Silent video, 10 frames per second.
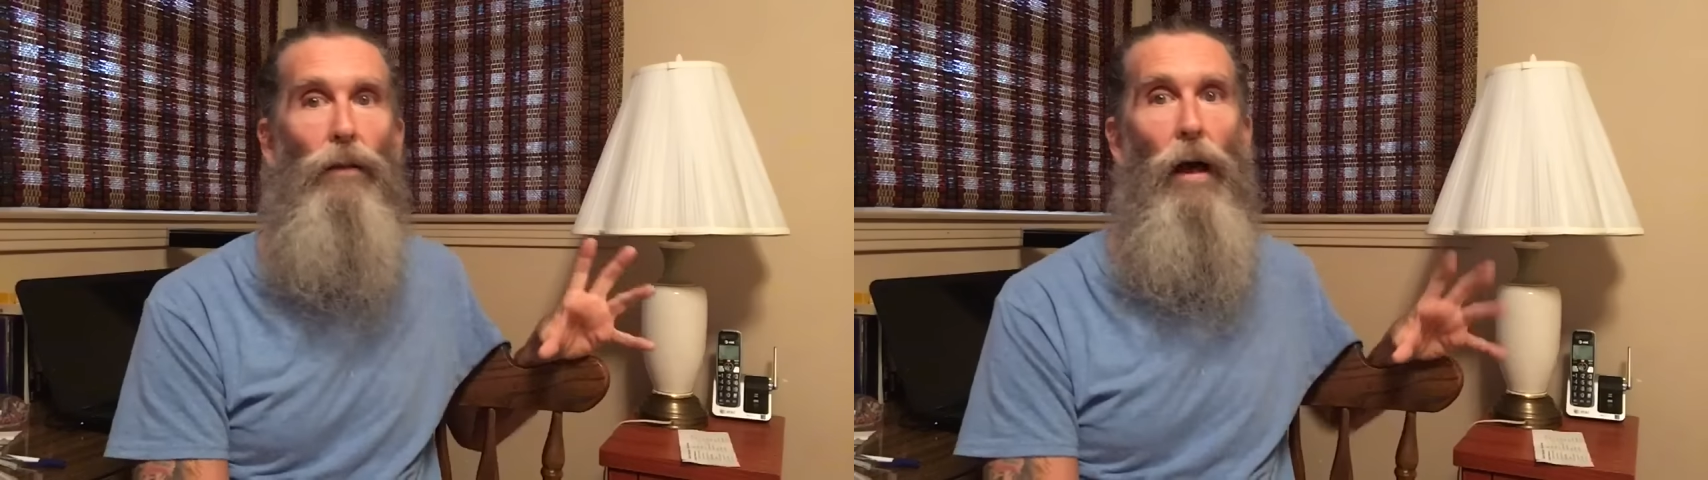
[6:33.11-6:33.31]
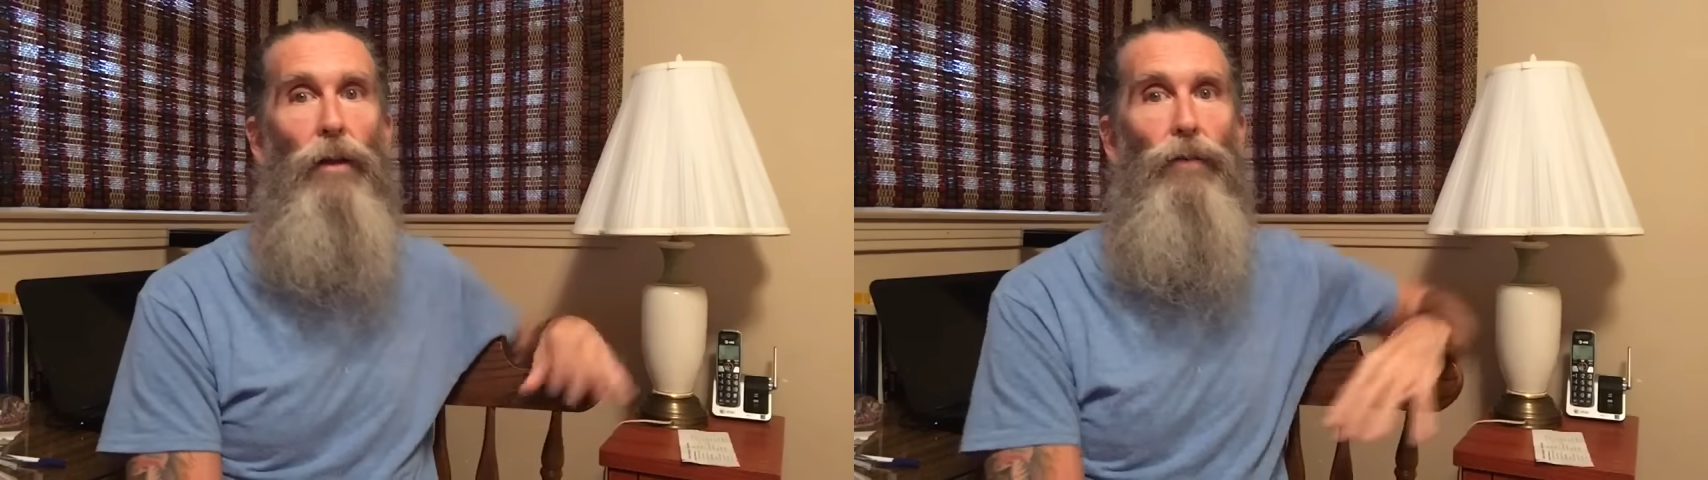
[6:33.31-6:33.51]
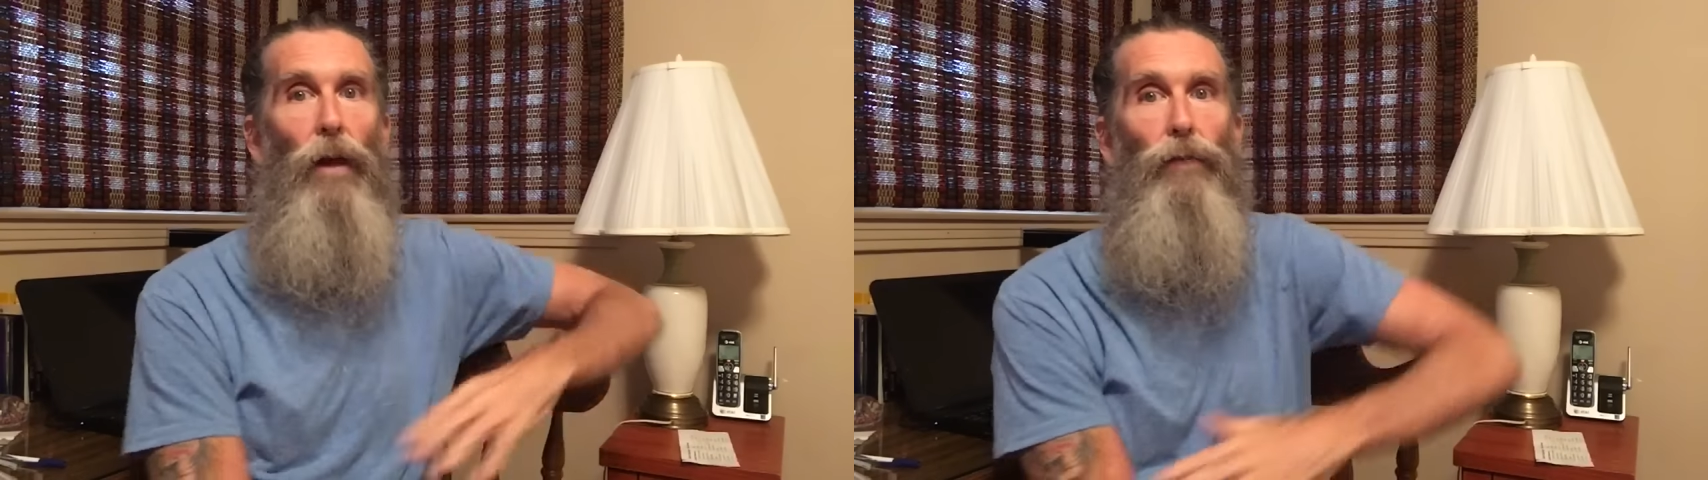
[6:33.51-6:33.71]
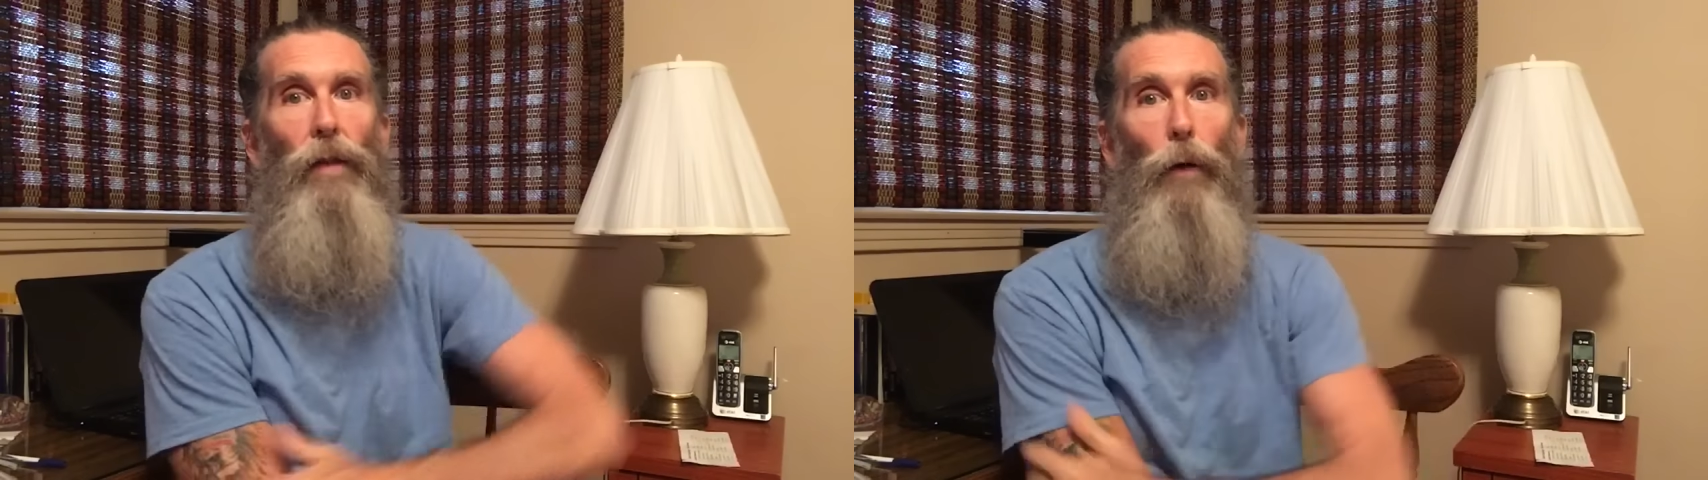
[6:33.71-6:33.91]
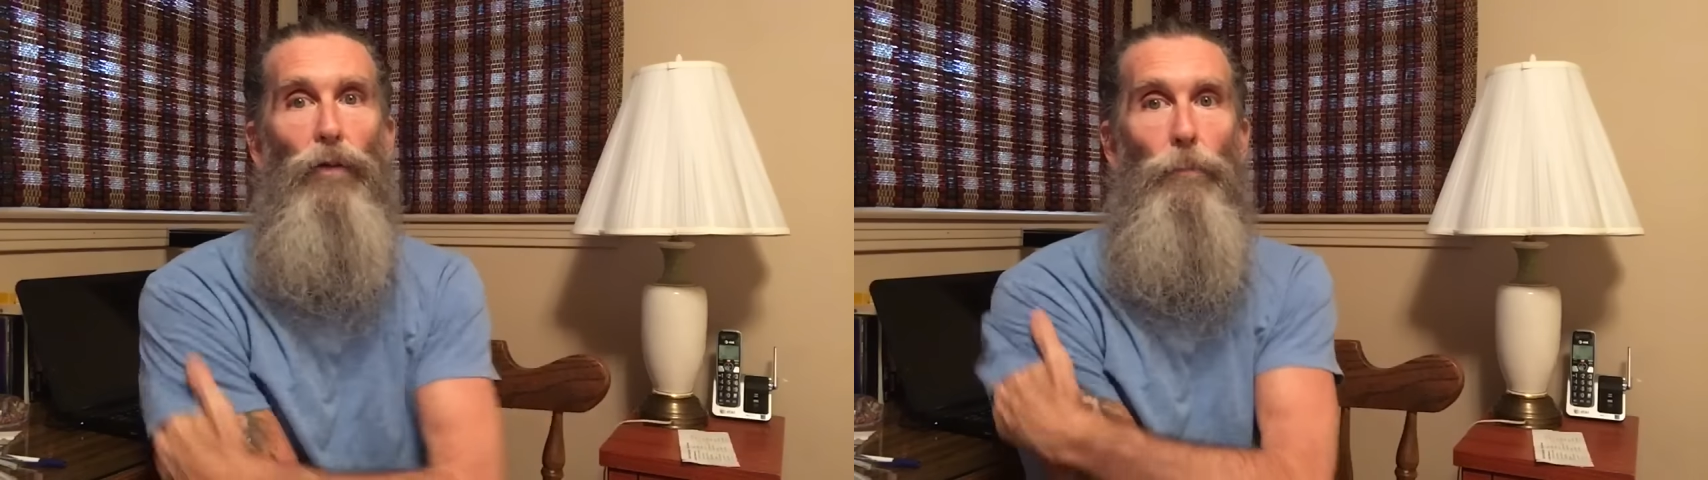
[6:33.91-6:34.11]
a lot of stuff and
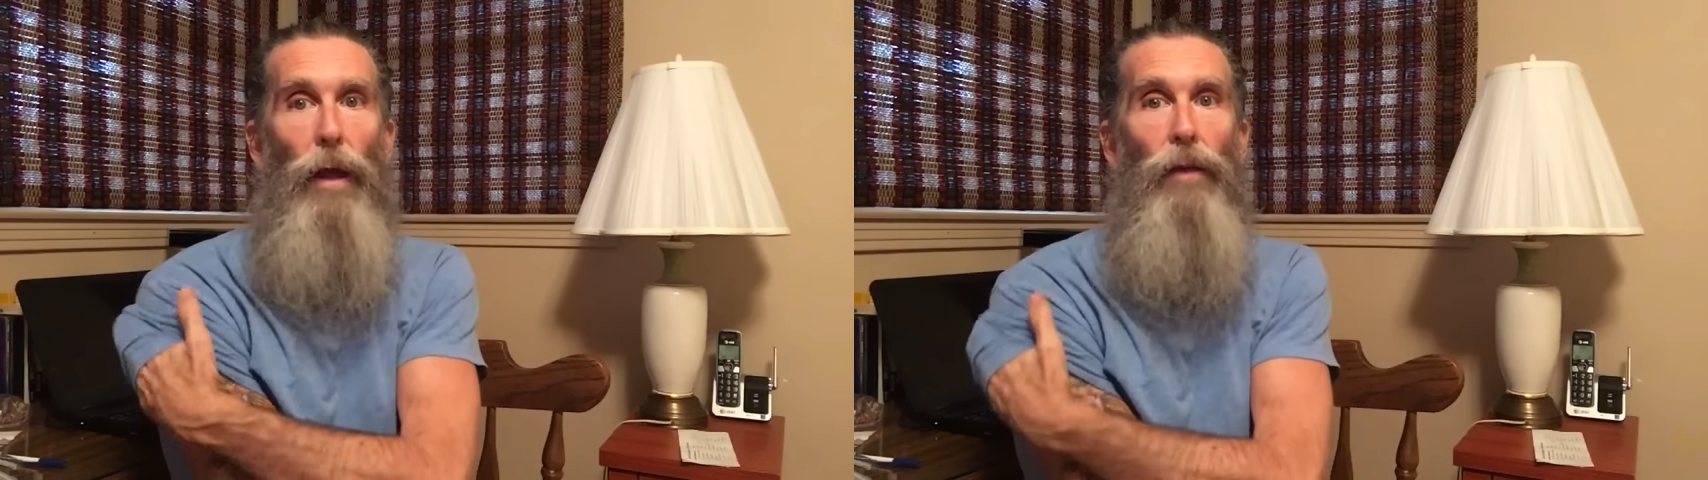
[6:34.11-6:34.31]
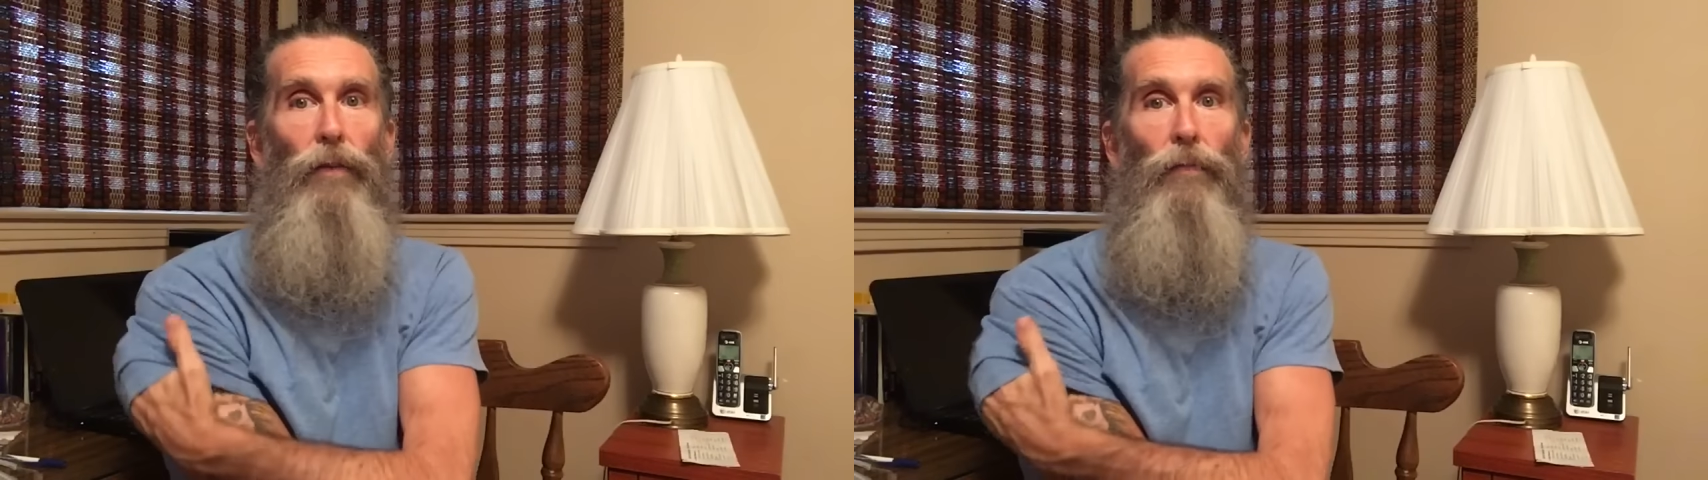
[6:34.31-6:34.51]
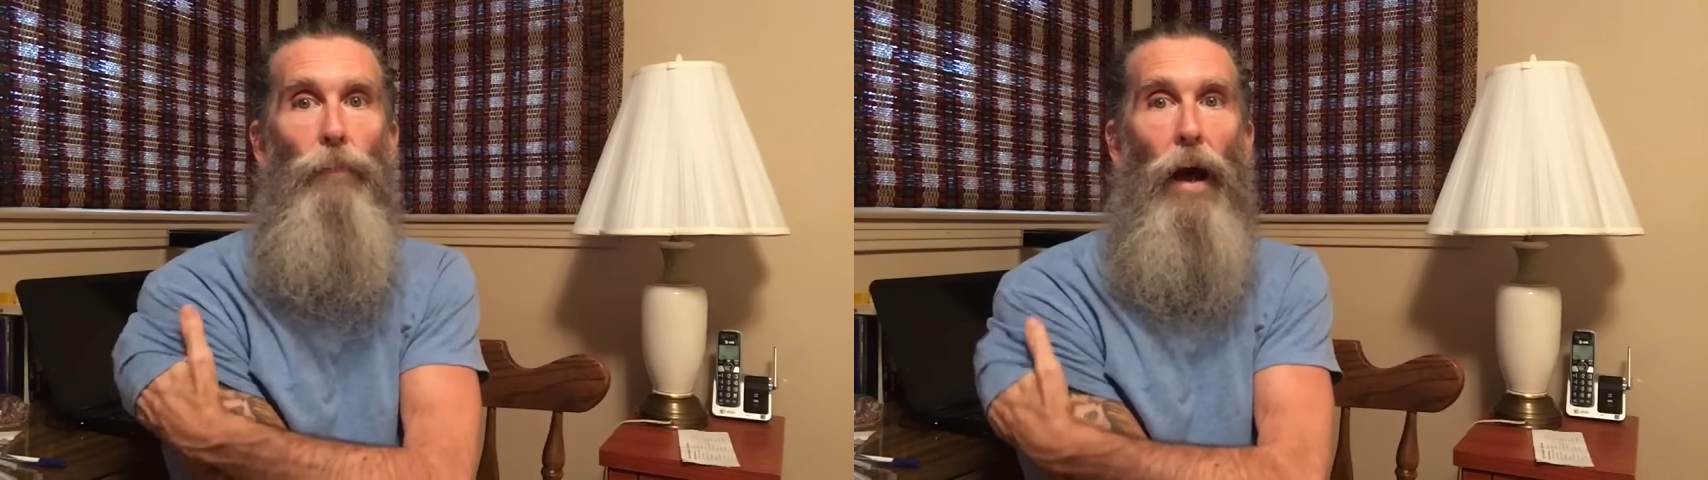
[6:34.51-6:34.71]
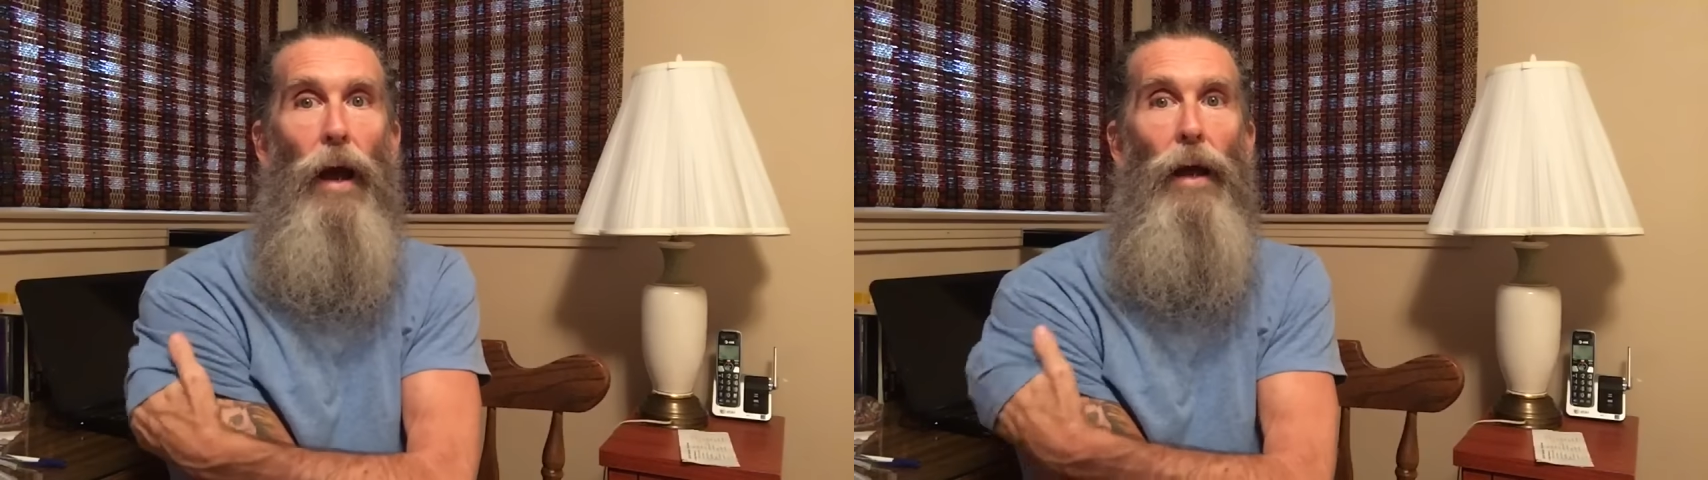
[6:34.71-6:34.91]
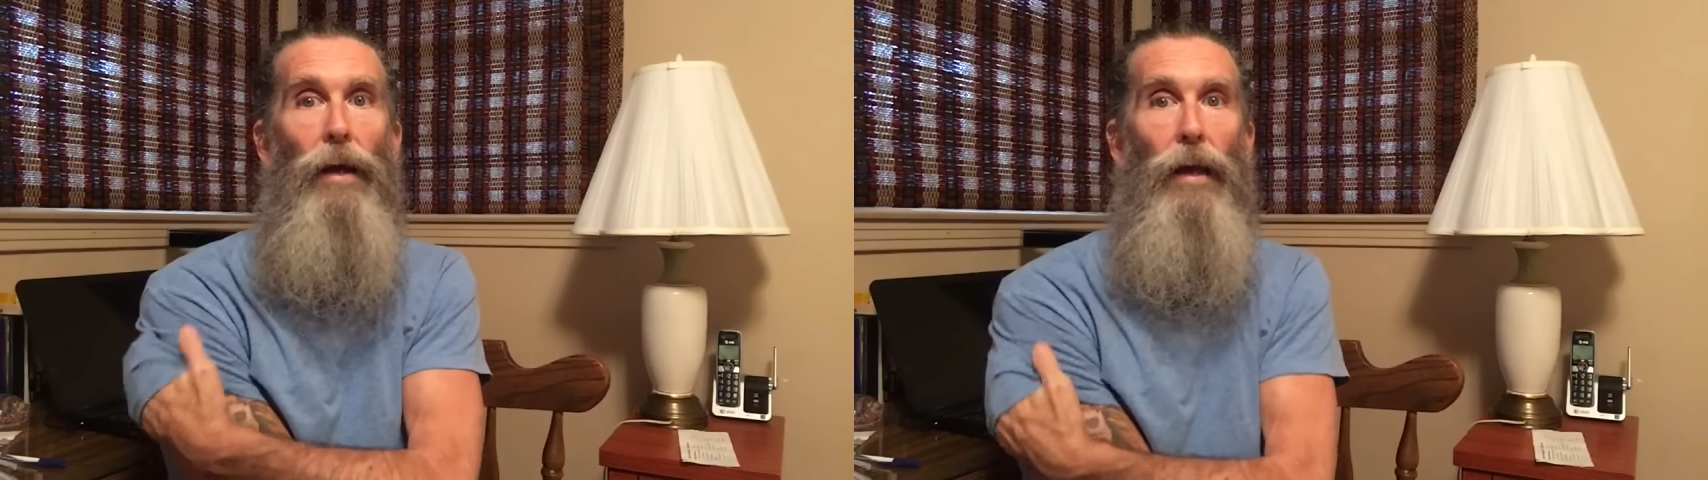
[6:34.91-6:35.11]
that was a base of
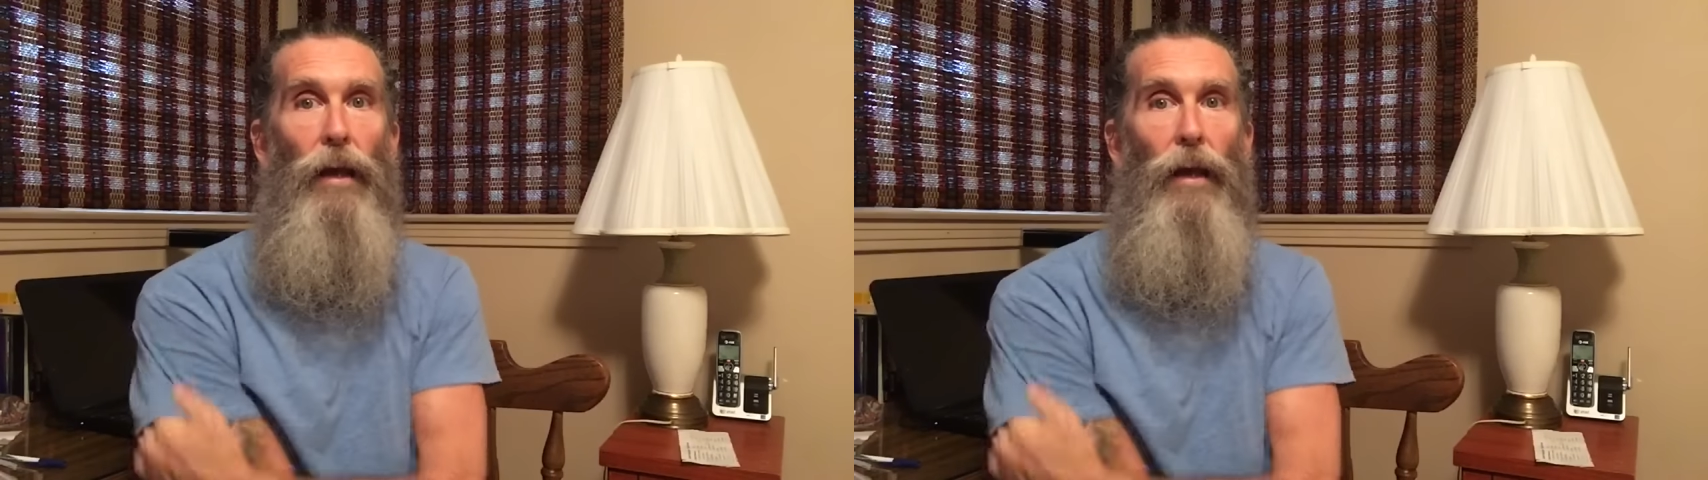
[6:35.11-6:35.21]
my